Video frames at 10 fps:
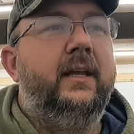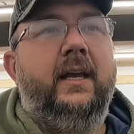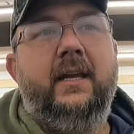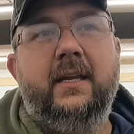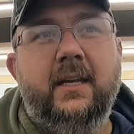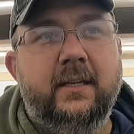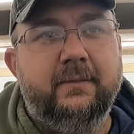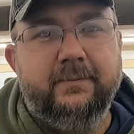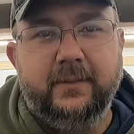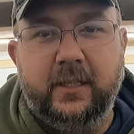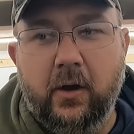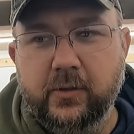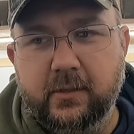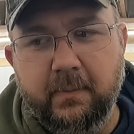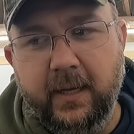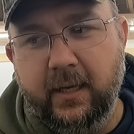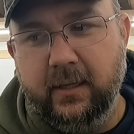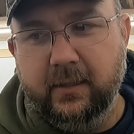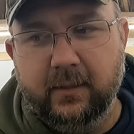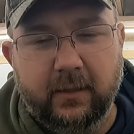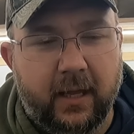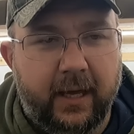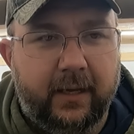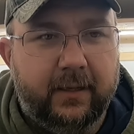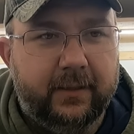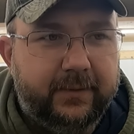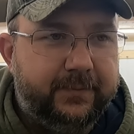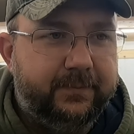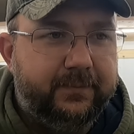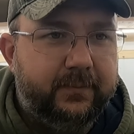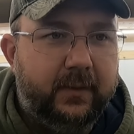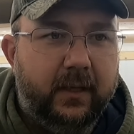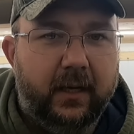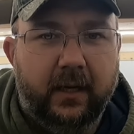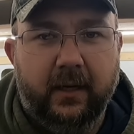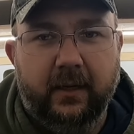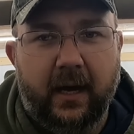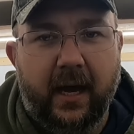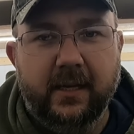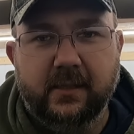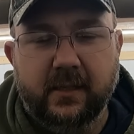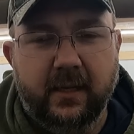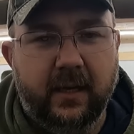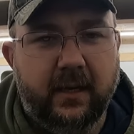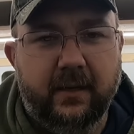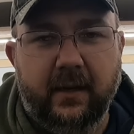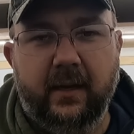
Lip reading: He didn't ghost me like Eisen did. And